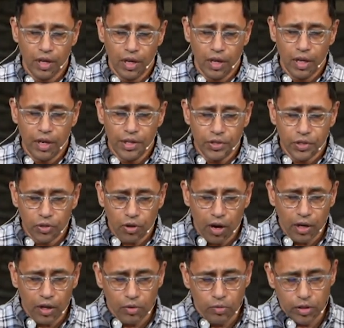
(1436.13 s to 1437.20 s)
And he
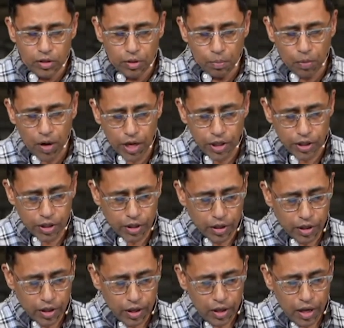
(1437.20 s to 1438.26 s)
struggled with depression
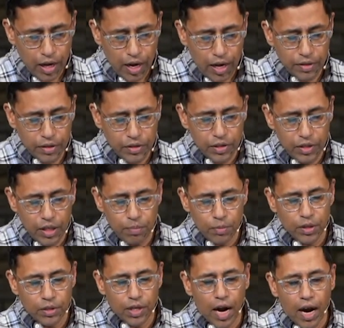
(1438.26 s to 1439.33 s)
and this deep
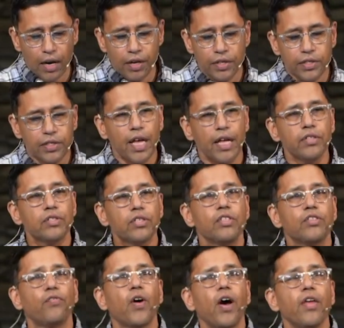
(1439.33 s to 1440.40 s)
desire to sense his
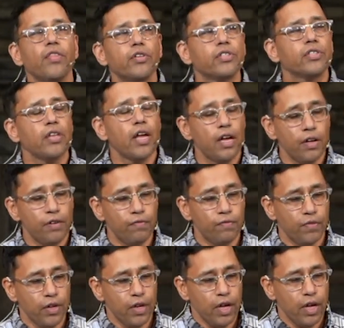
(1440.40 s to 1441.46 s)
father's love
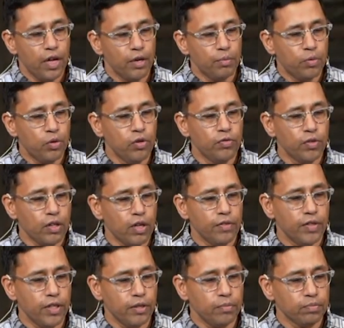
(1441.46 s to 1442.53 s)
and approval of
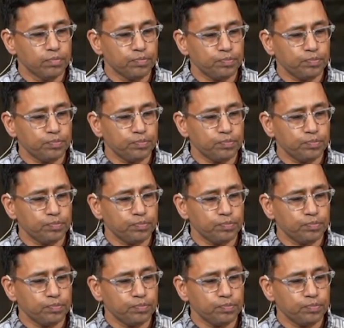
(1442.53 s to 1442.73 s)
him.